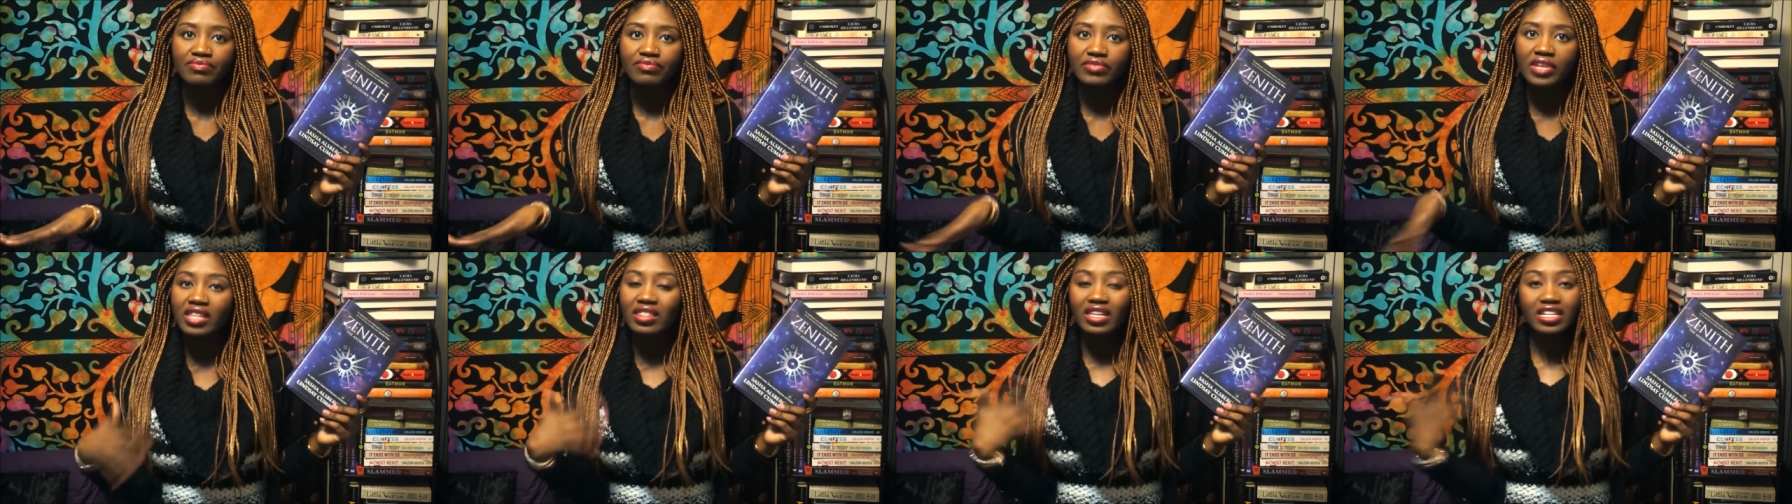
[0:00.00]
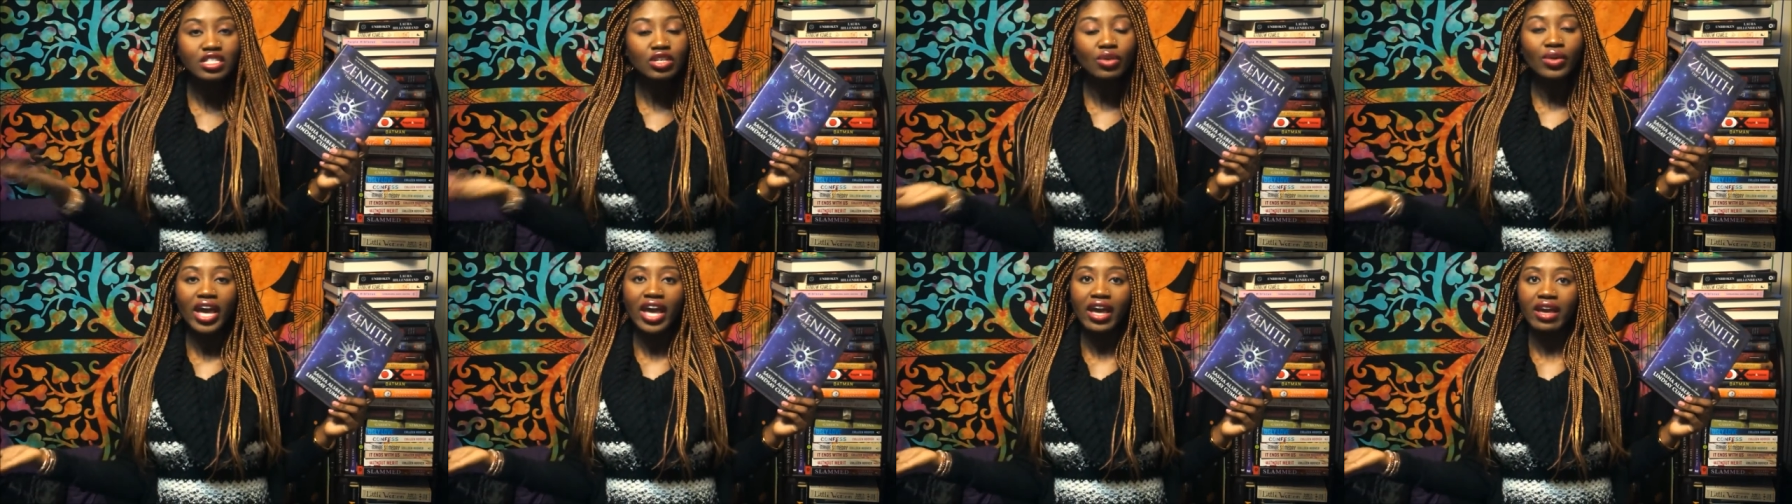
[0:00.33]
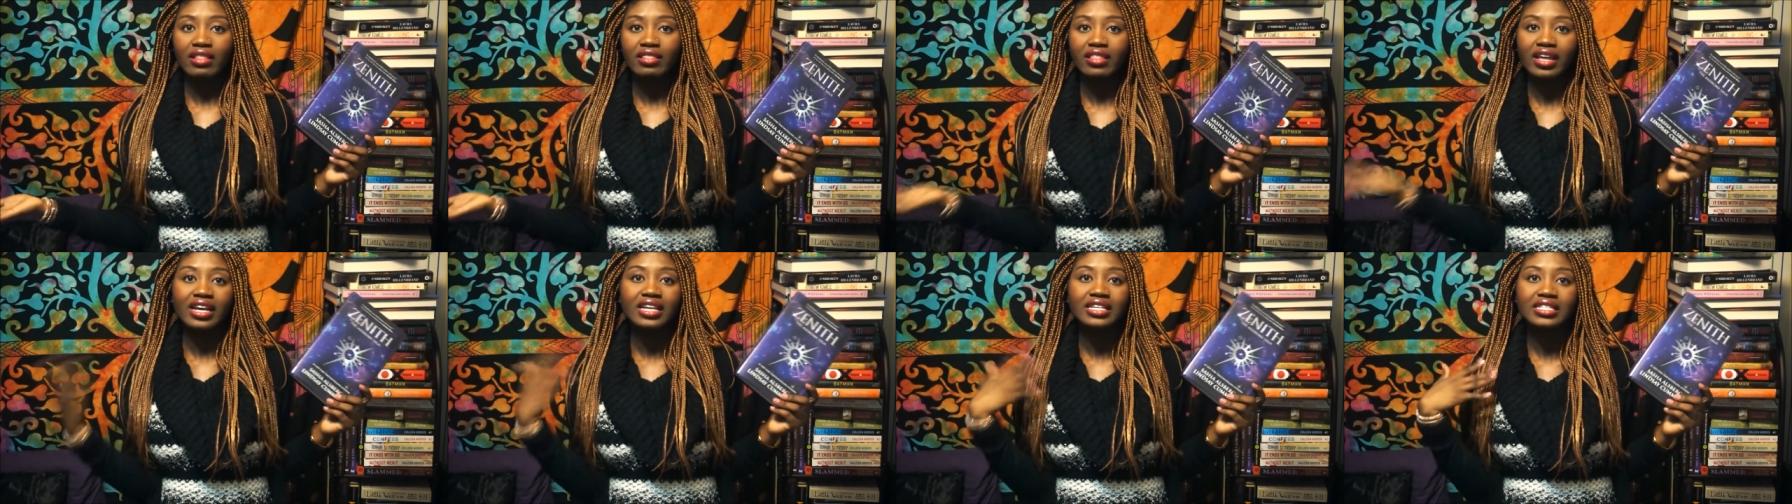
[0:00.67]
And that's okay.
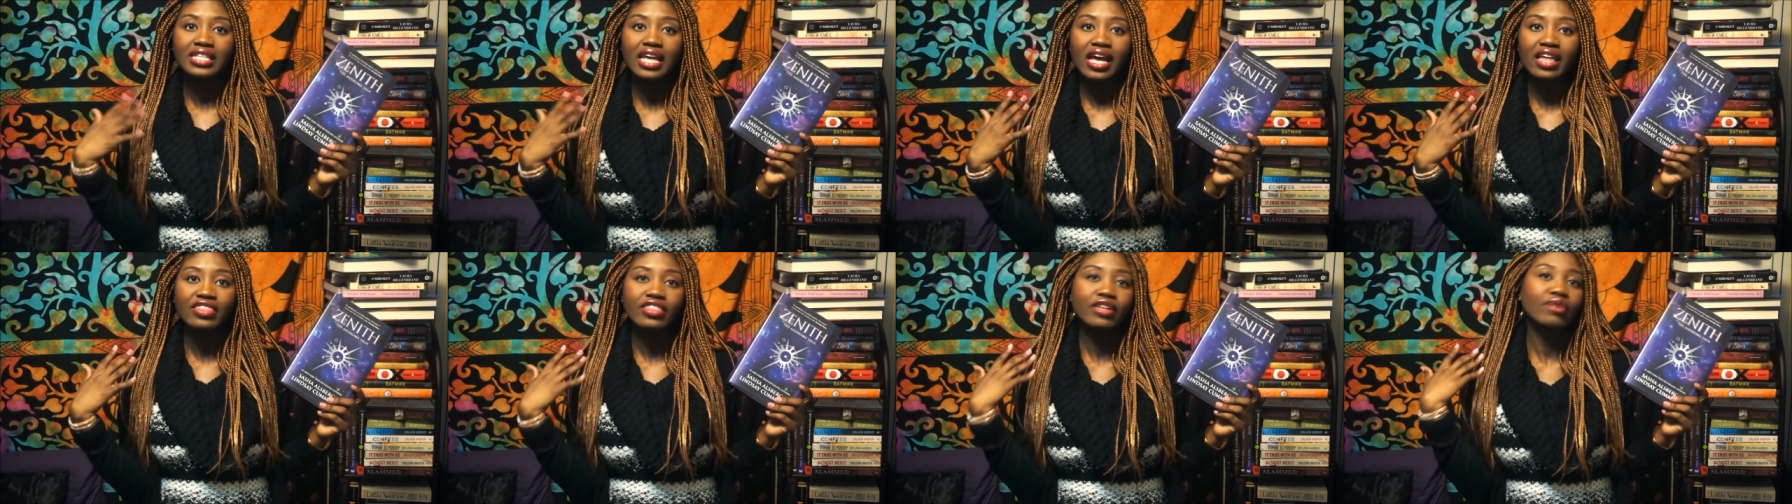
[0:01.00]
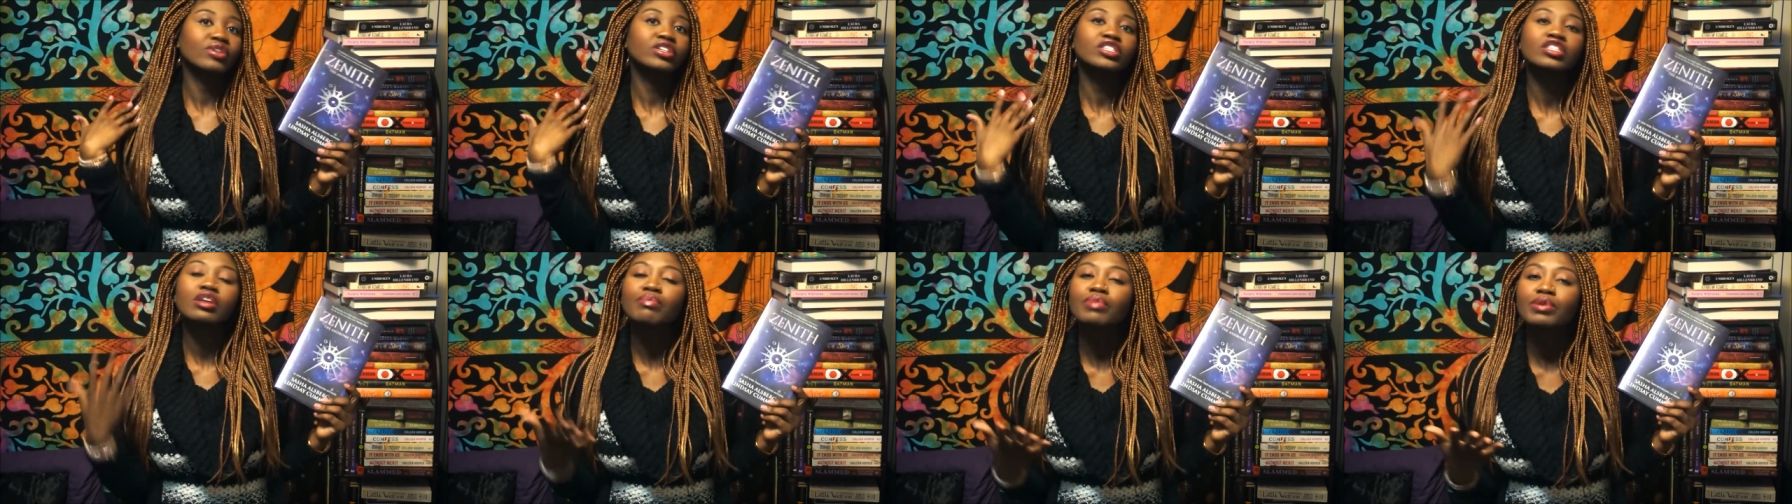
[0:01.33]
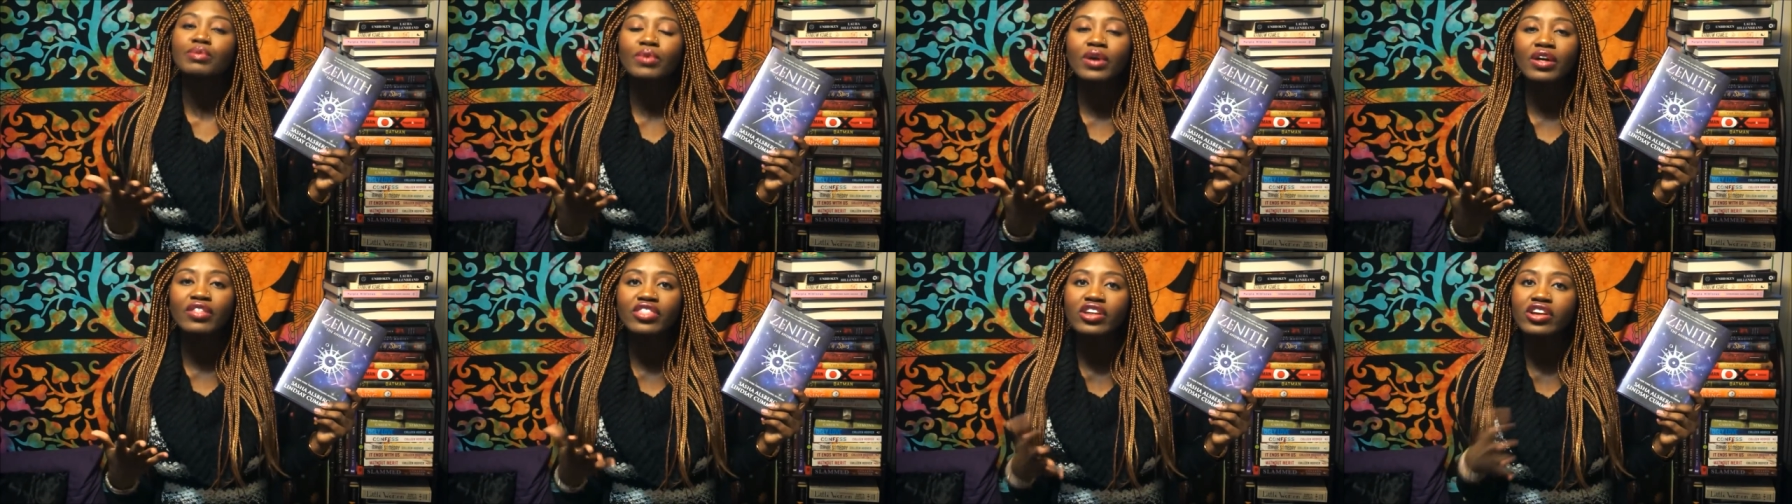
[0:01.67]
Like I said, there were some
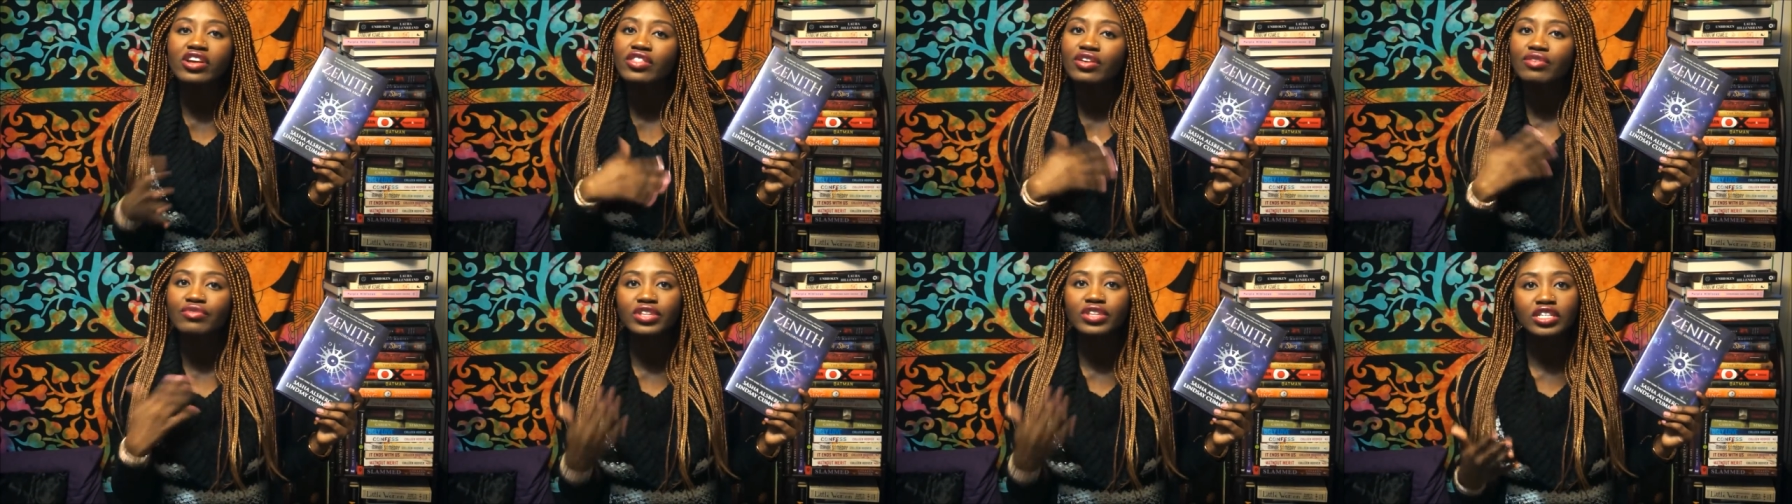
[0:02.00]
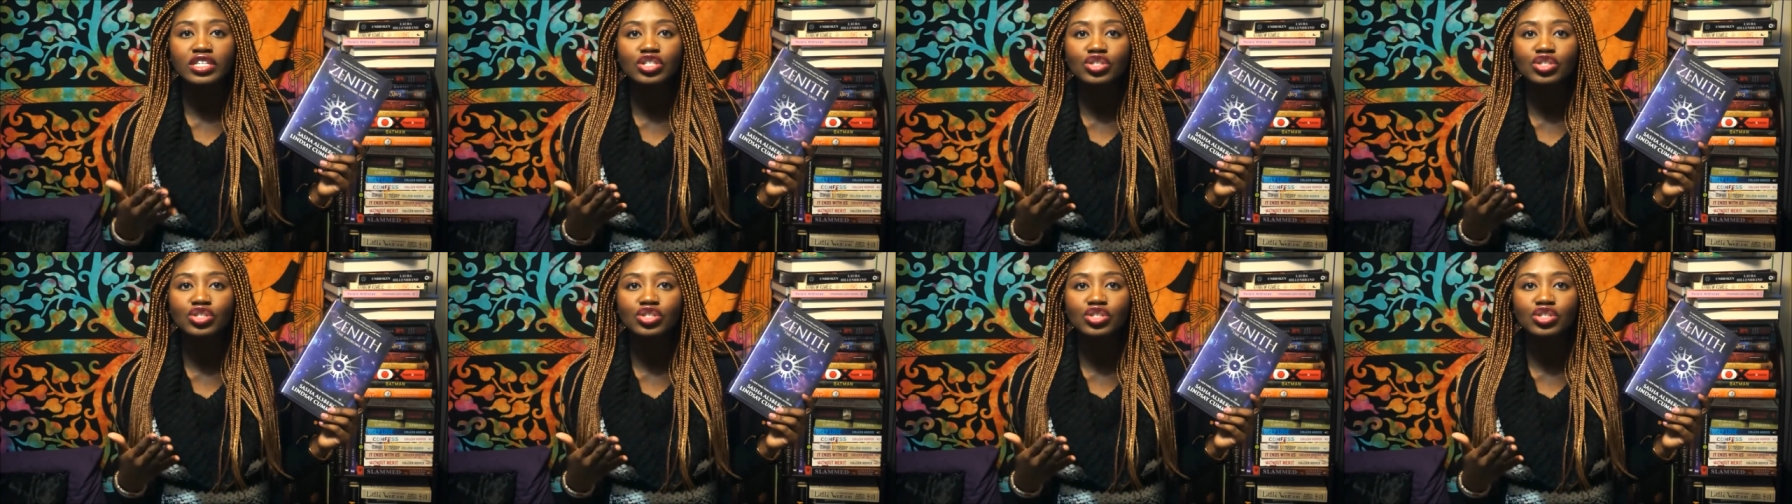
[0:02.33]
people out there that really